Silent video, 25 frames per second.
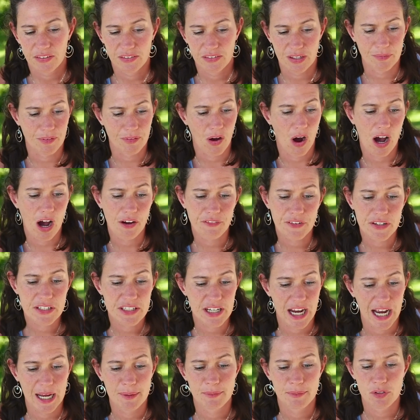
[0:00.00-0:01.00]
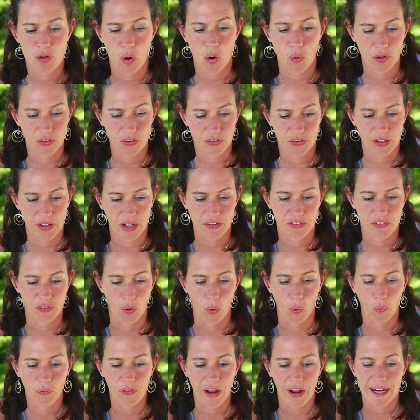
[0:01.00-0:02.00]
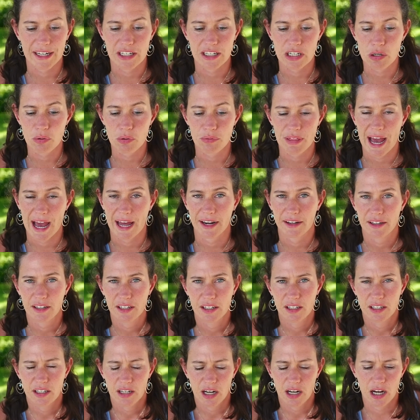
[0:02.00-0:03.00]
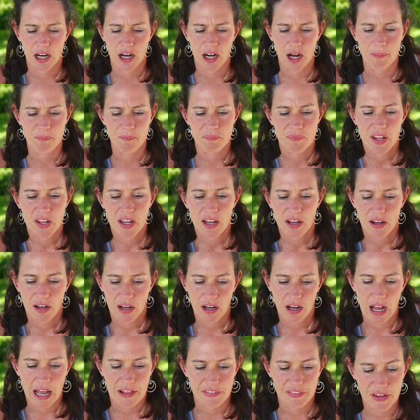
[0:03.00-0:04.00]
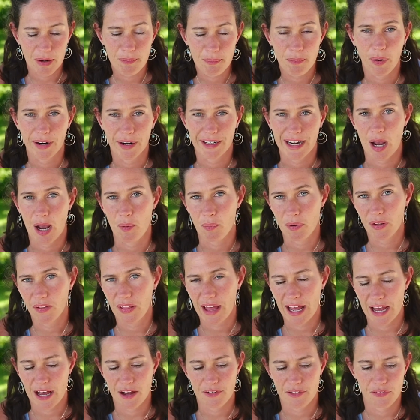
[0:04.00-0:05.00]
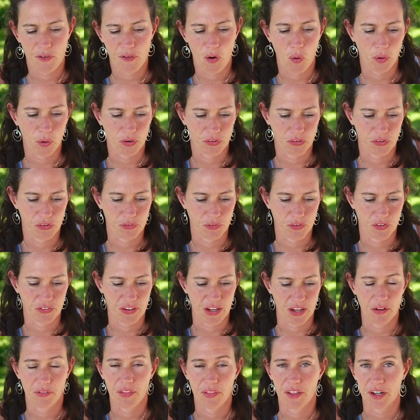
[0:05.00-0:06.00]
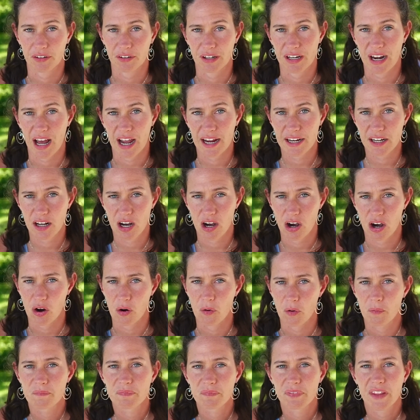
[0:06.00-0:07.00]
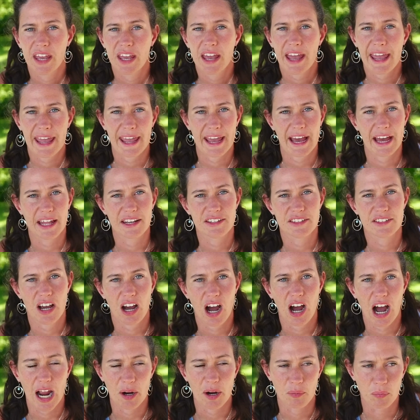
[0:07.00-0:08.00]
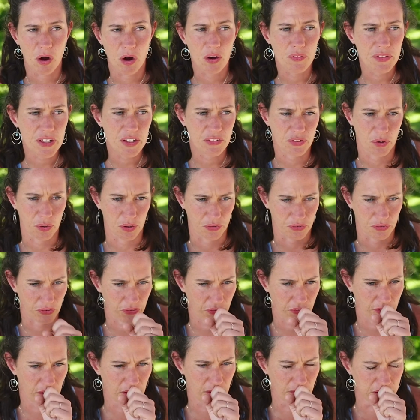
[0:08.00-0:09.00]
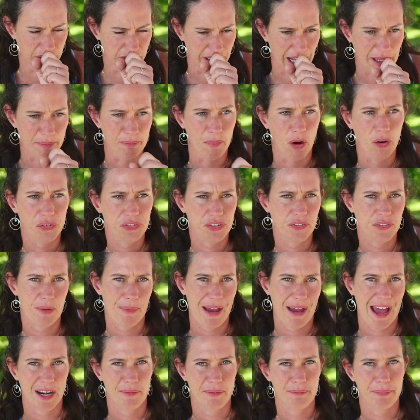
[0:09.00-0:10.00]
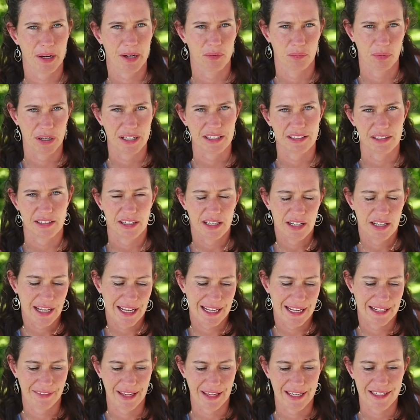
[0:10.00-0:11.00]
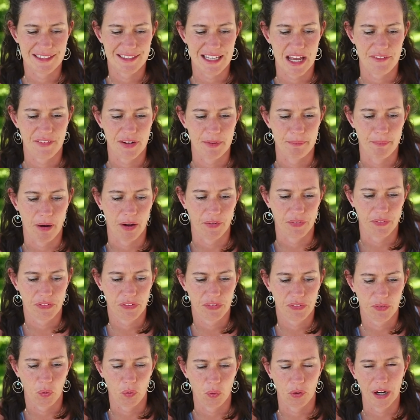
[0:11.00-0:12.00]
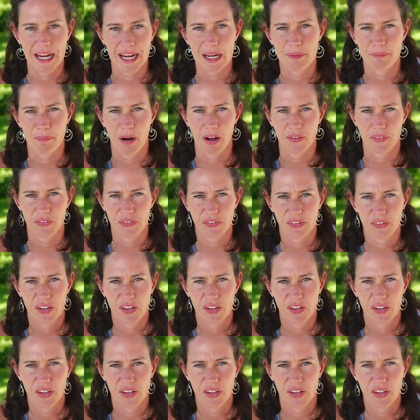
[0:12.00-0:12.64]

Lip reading: Oftentimes, horses I sold, I knew that. At some point, I will have horses for sale that are in Idaho, and I rode these horses, and most of them hadn't been ridden in like 7 months or 8 months,